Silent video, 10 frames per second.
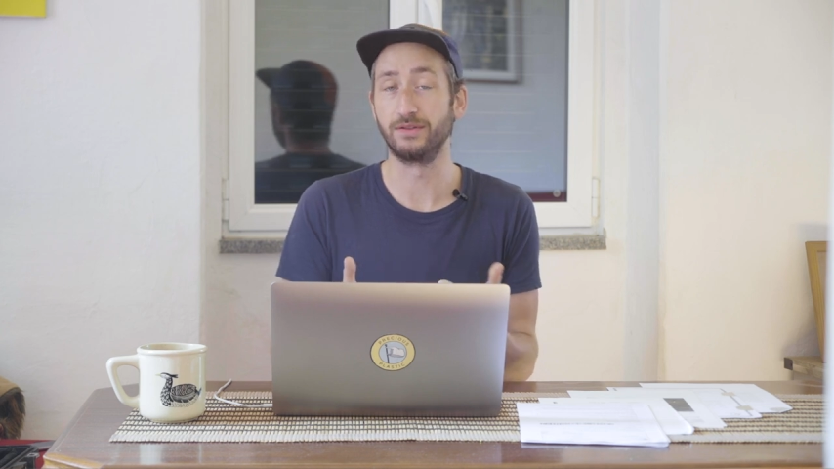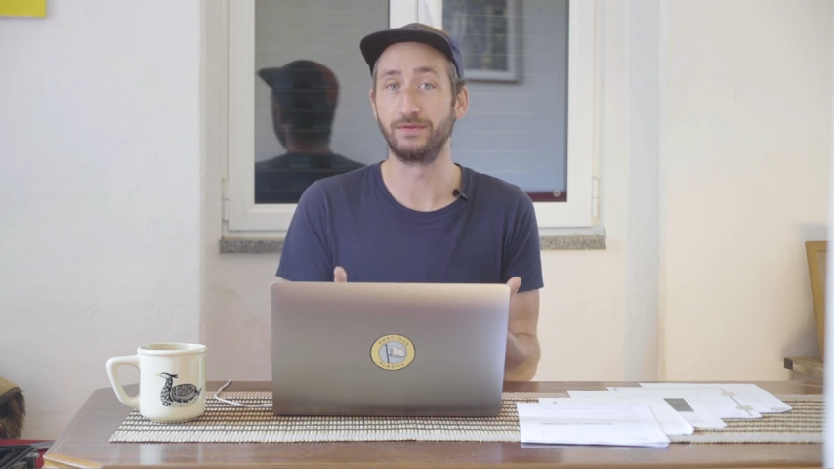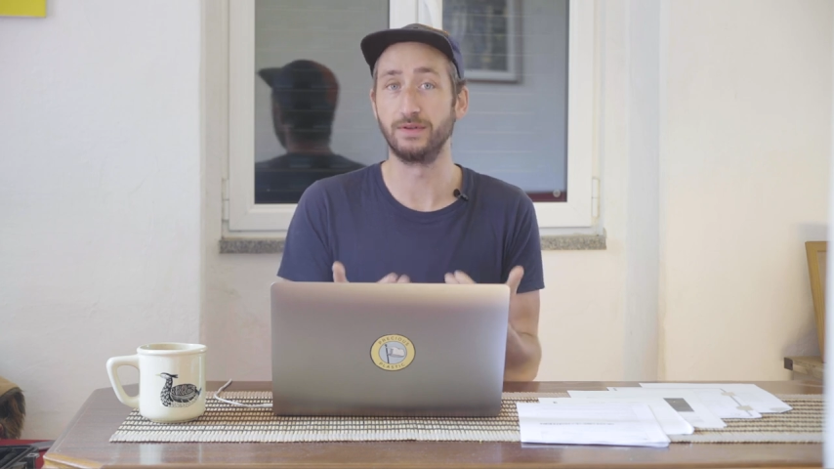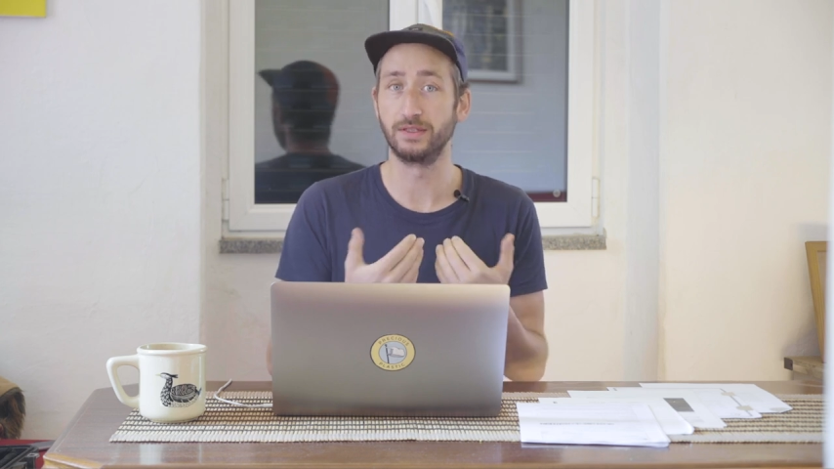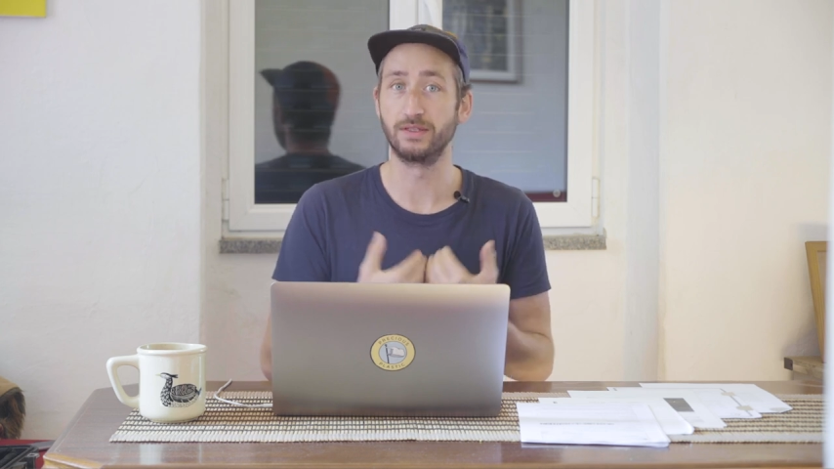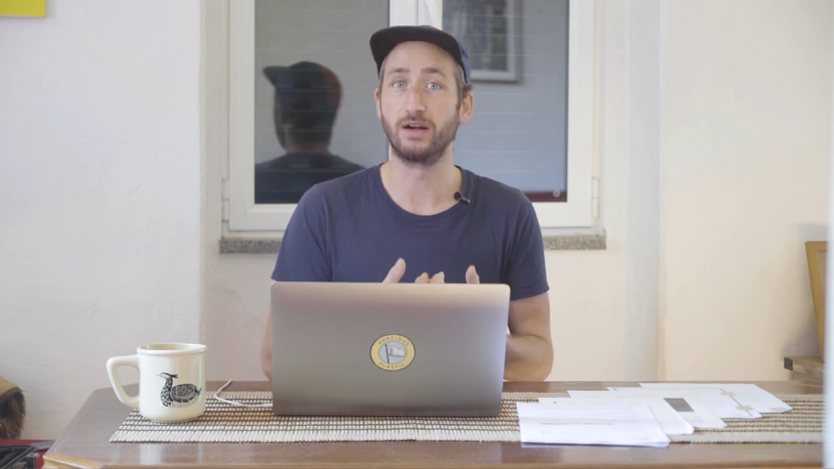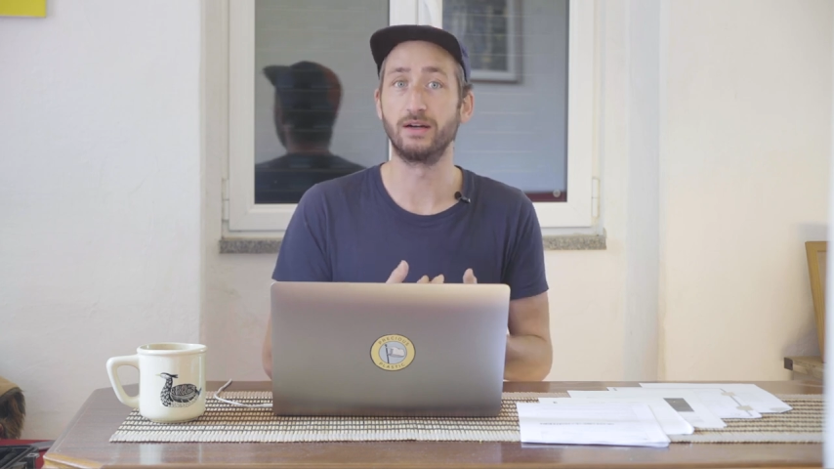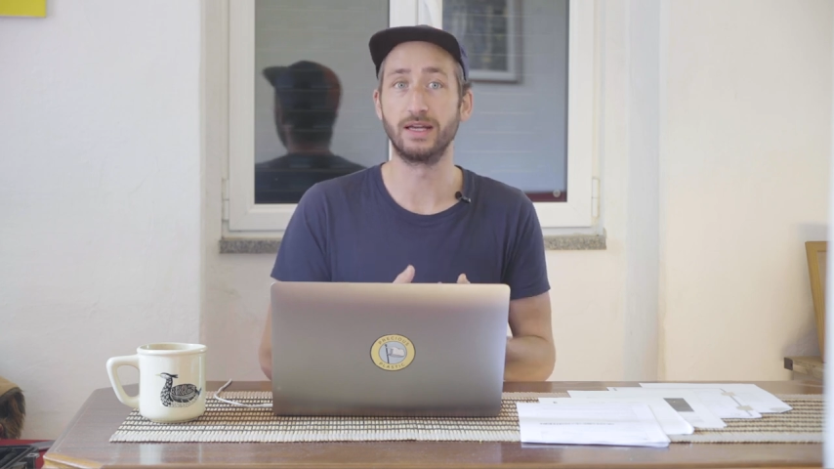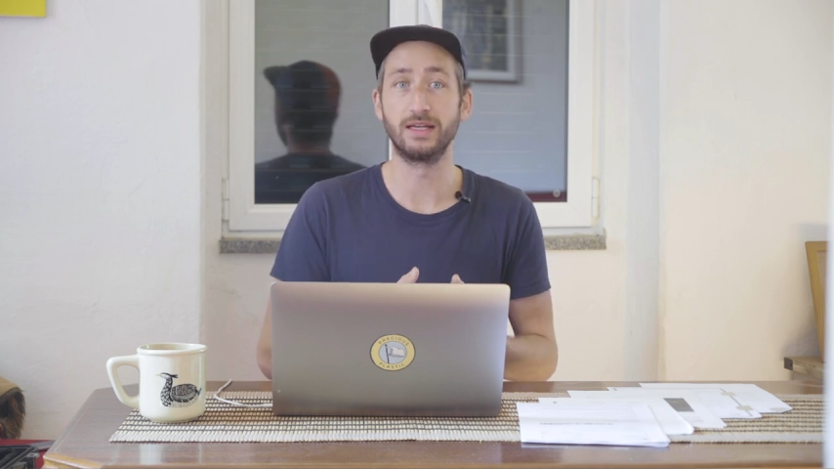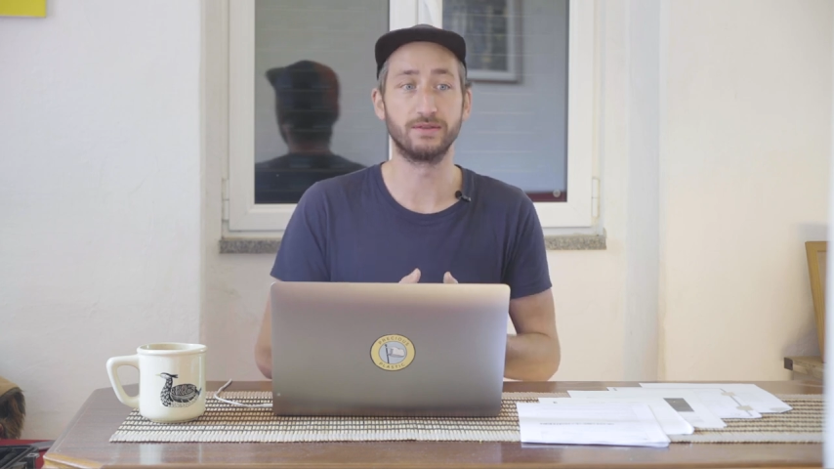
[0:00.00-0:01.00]
So for instance,
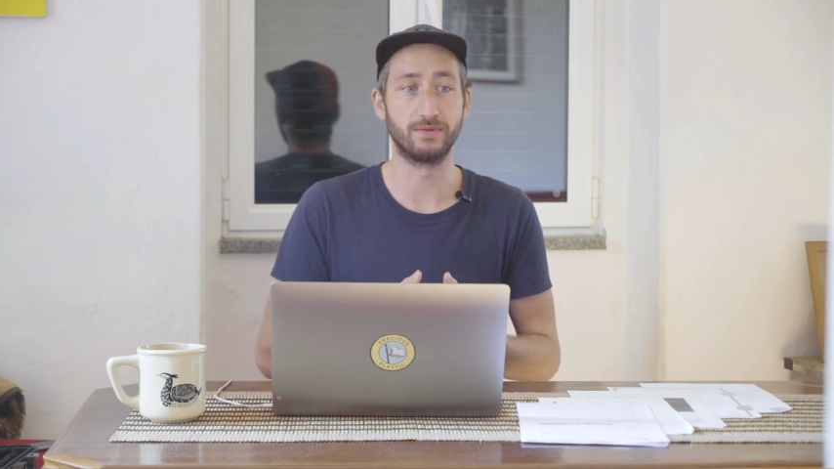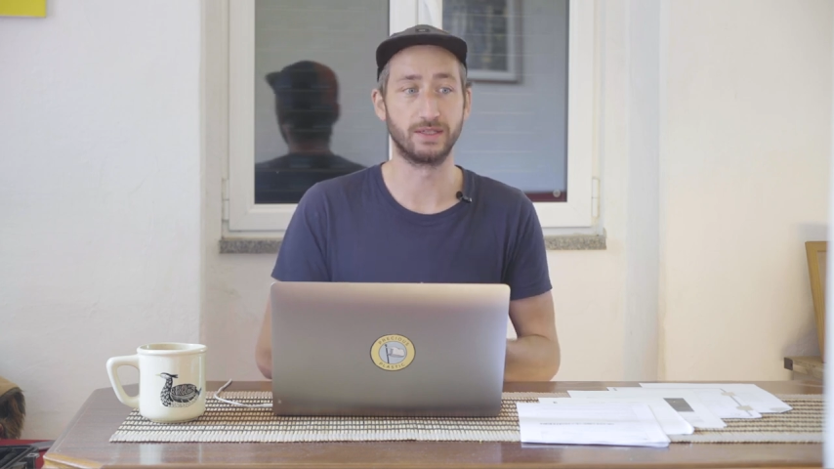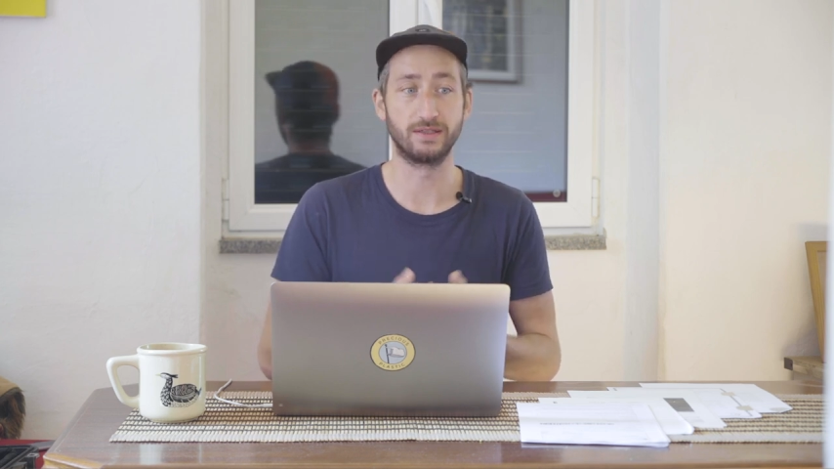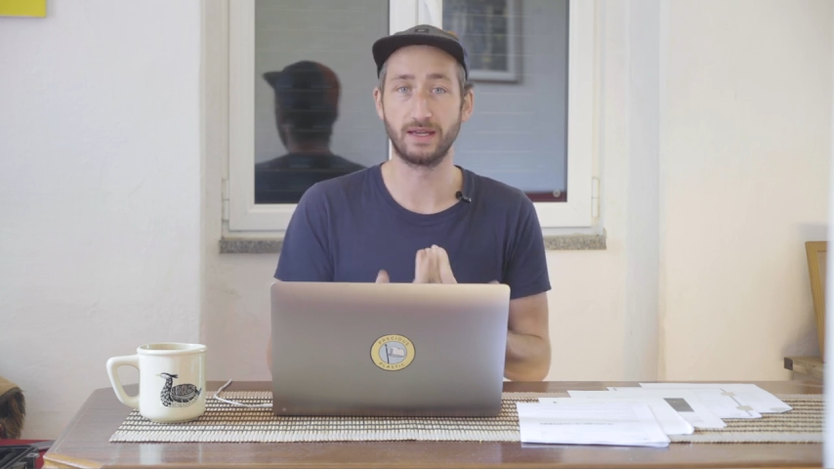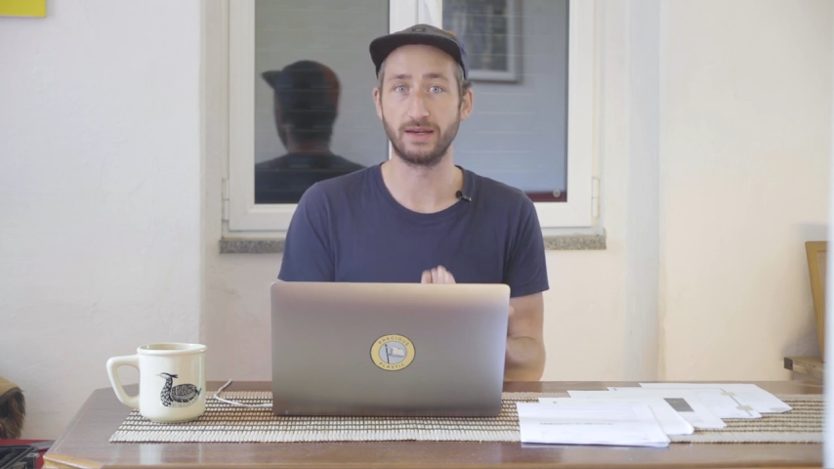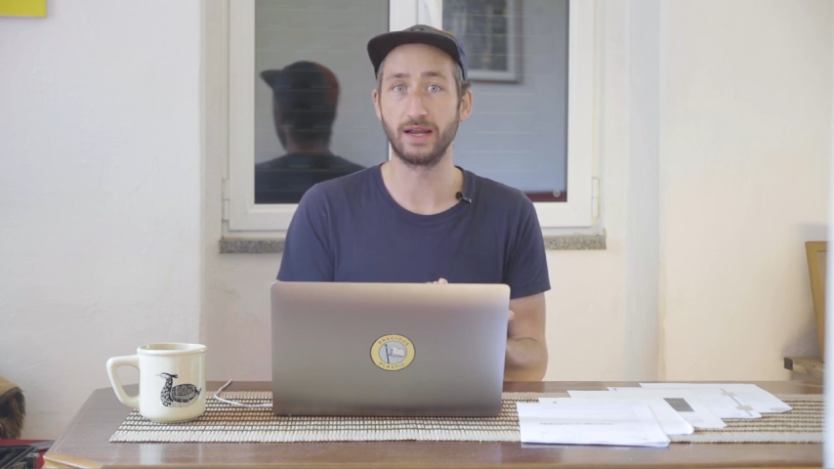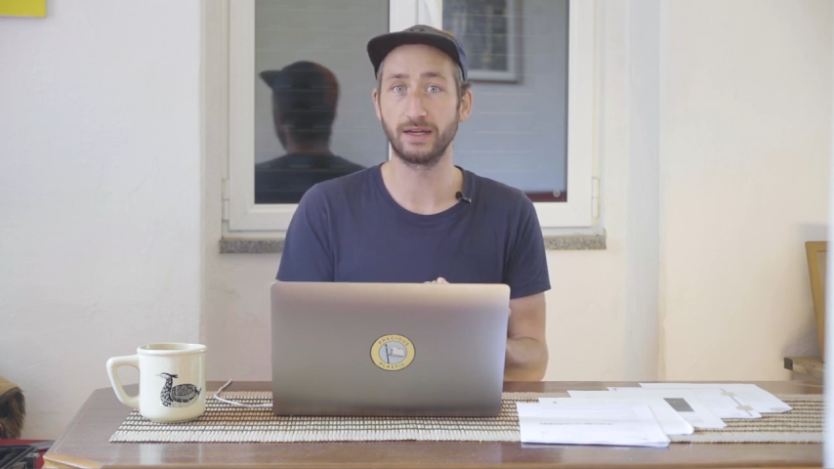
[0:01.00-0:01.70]
our land was 10